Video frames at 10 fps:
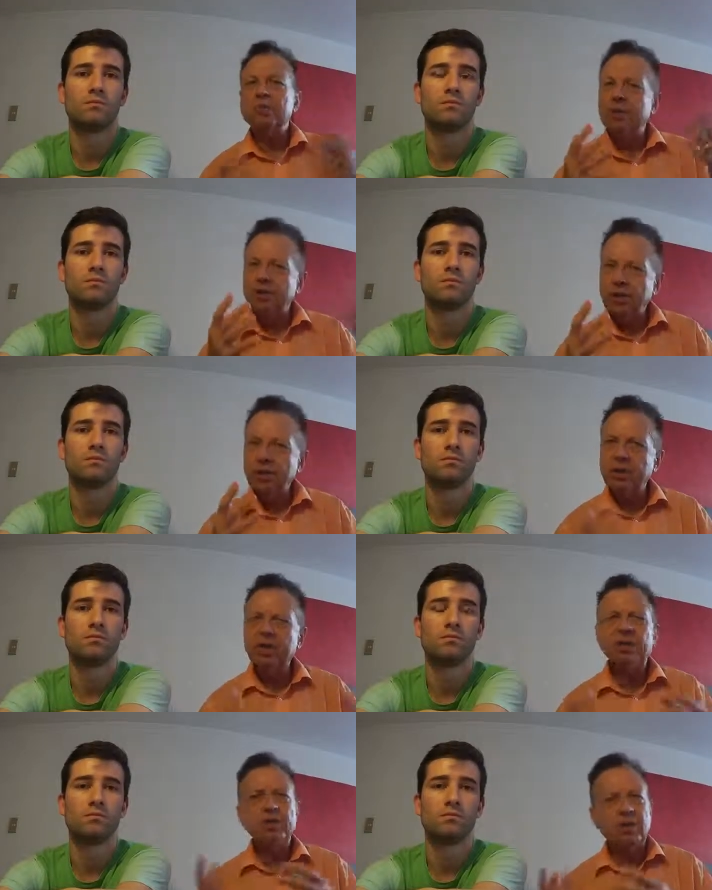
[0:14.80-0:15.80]
Speaker 1: but initially
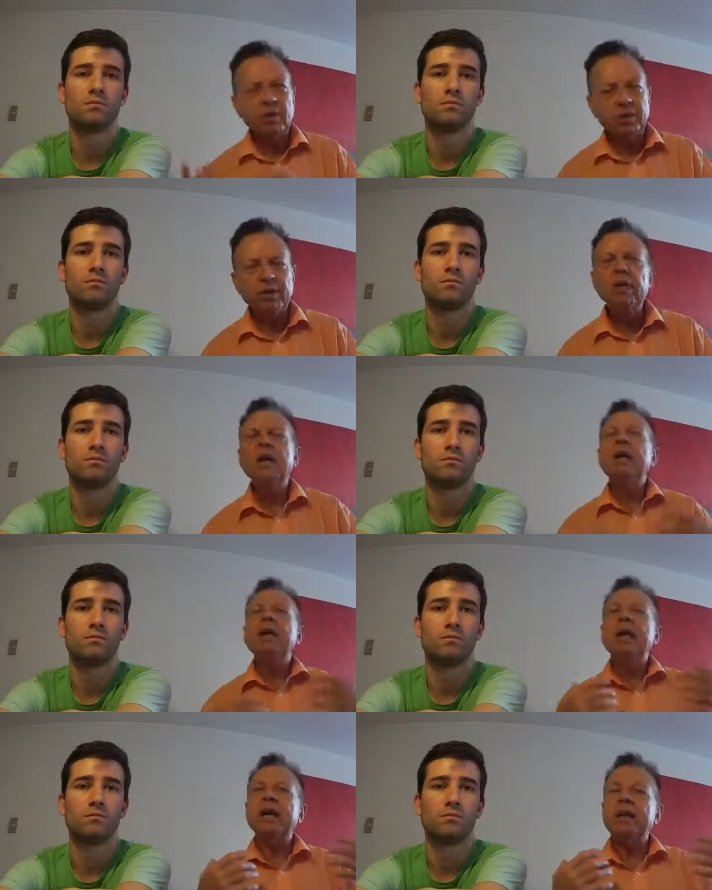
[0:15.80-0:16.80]
he's a lawyer,
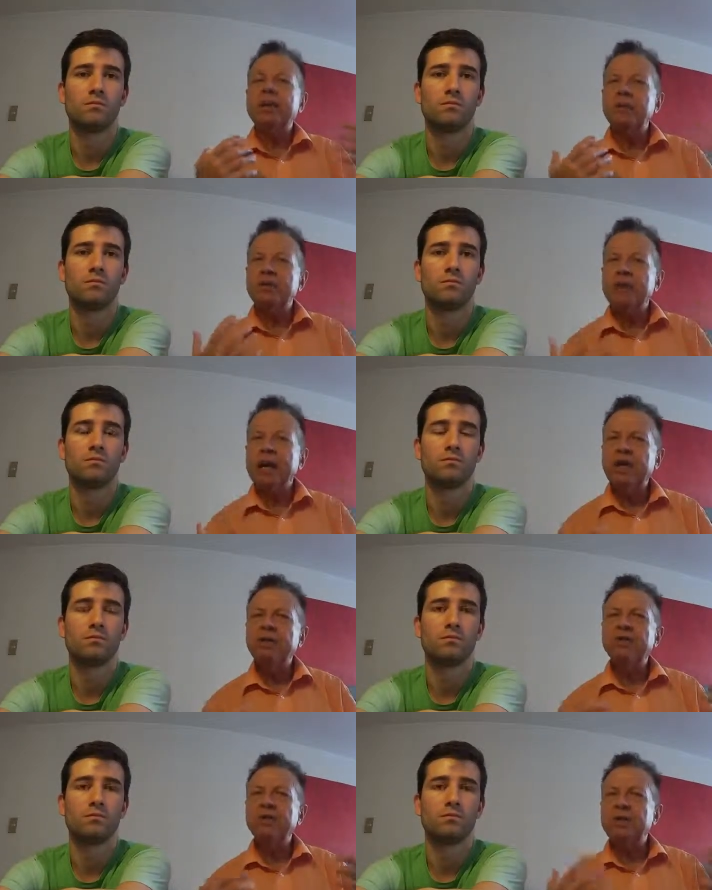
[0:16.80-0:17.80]
and I was
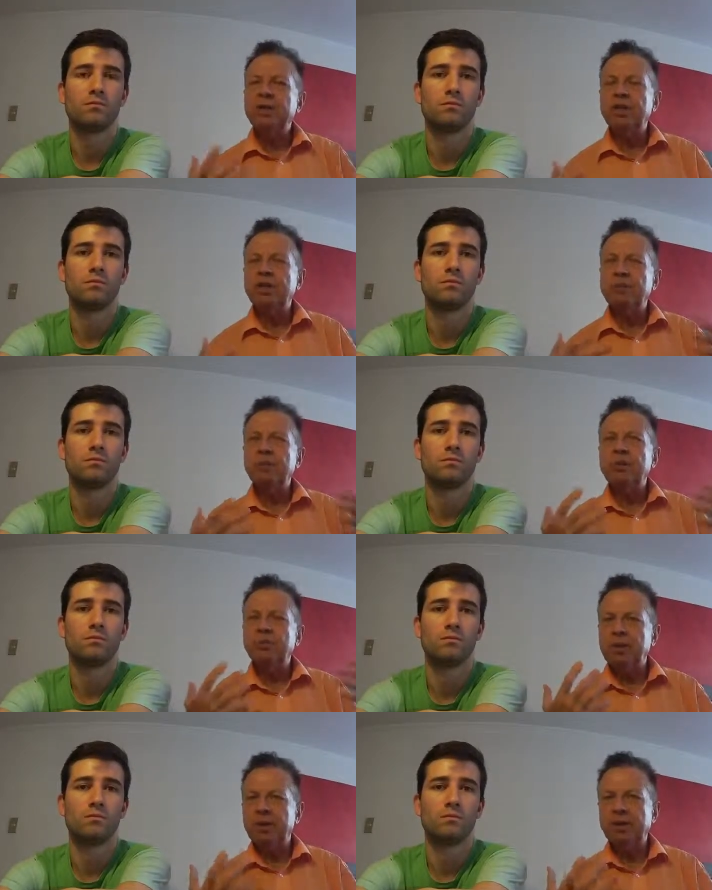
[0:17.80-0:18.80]
hired to teach
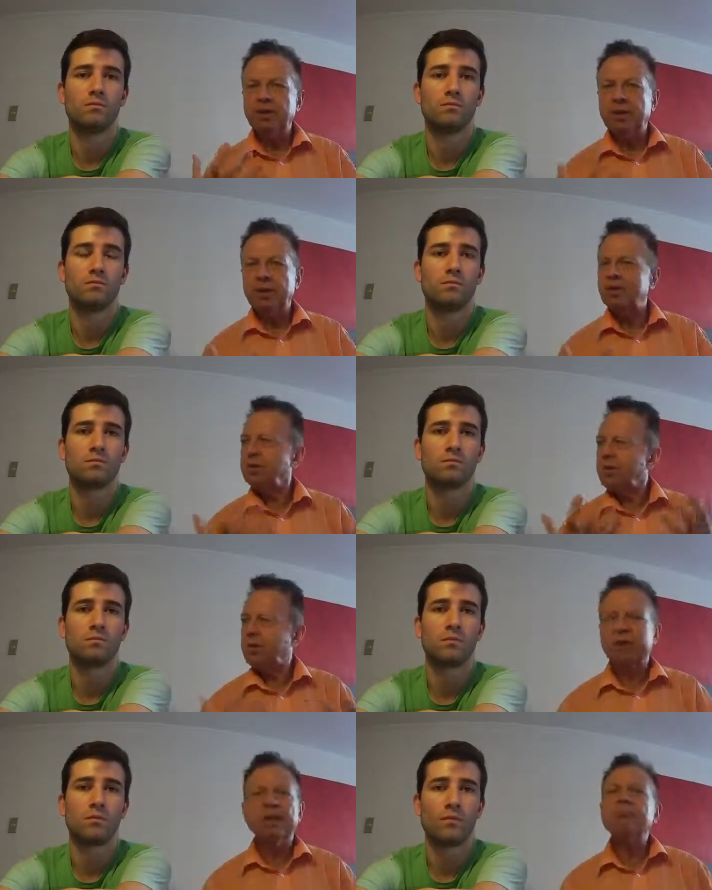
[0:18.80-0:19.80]
him business English. Go
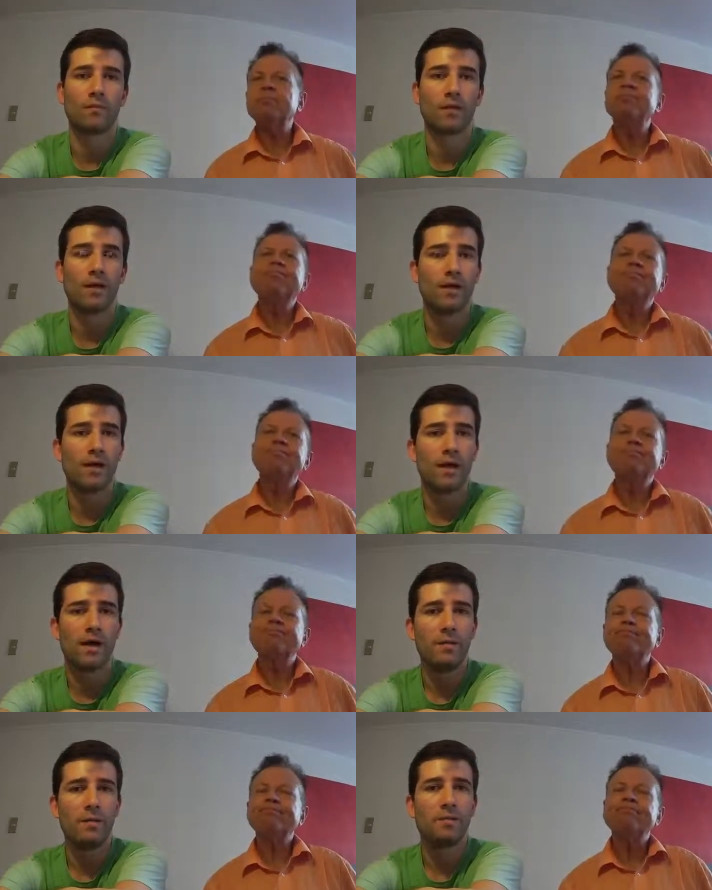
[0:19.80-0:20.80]
ahead, Gabe.
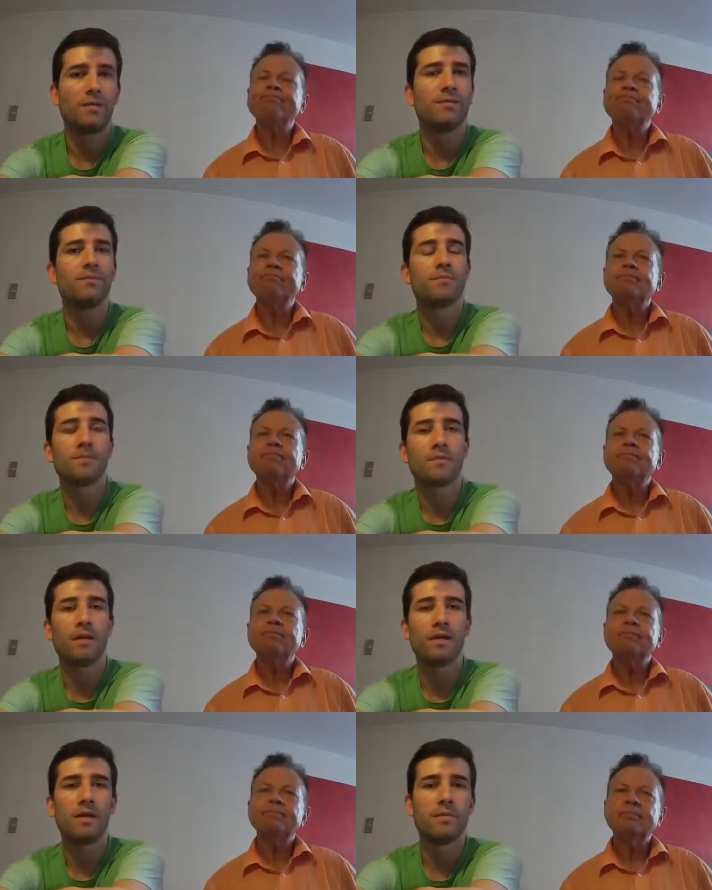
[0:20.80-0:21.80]
Speaker 2: Hi, people.
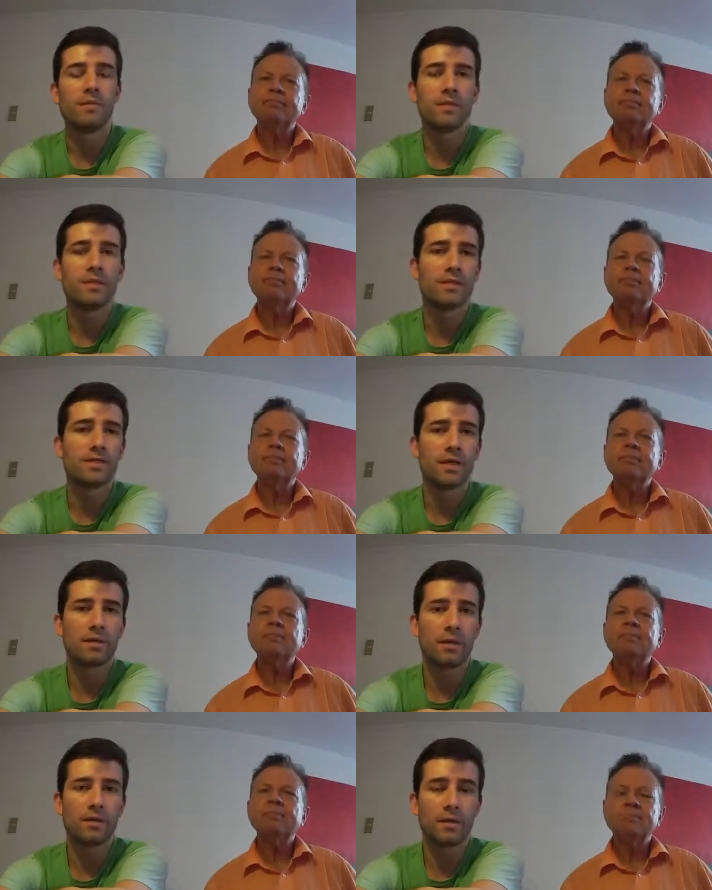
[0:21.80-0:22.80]
My name is
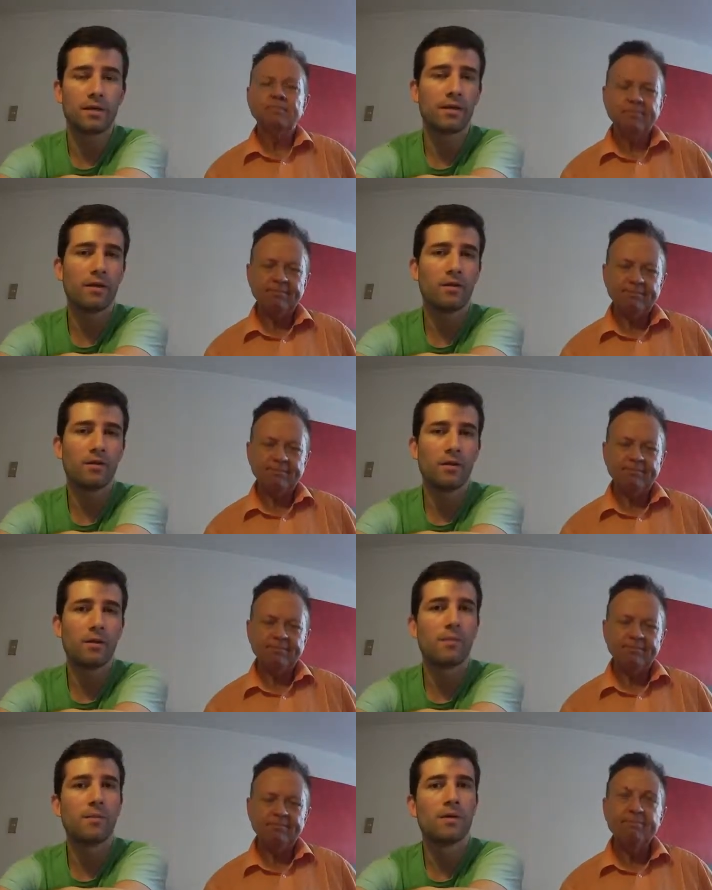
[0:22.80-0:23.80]
Gabriel Brignardello.
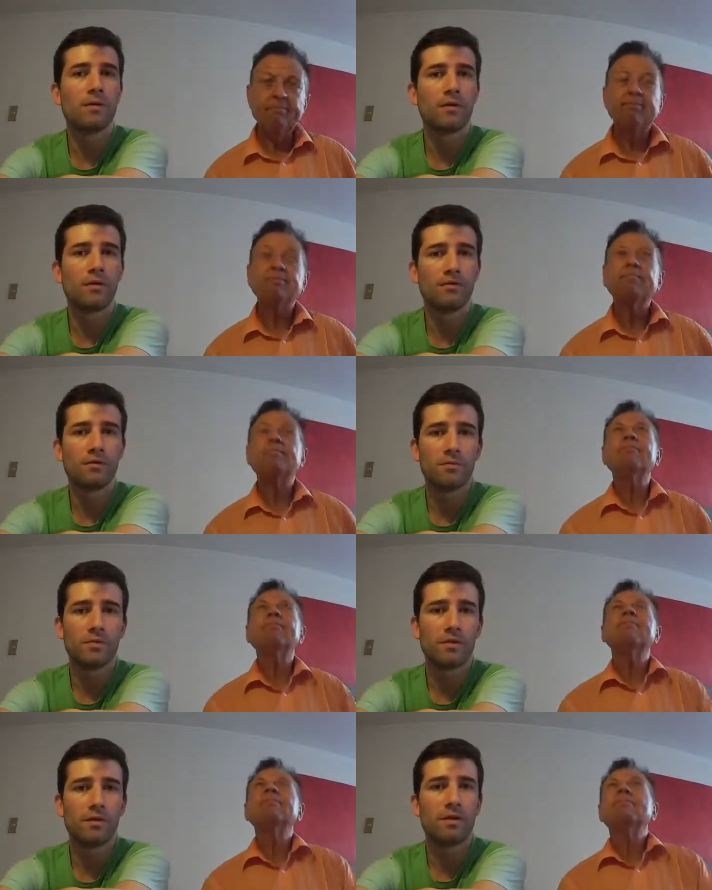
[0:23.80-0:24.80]
I'm a lawyer from
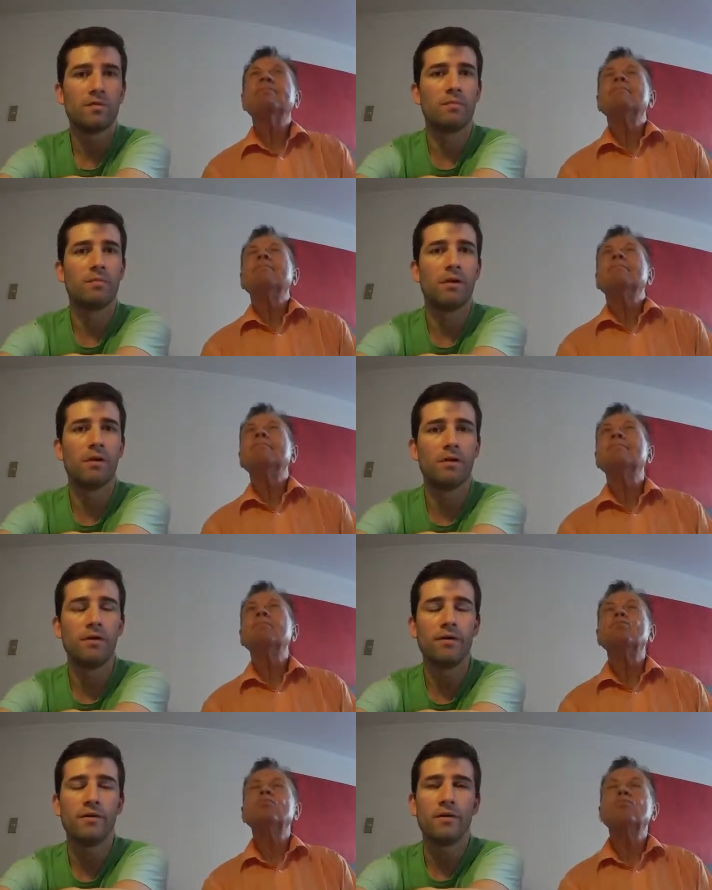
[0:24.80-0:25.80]
Chile. I'm a lawyer,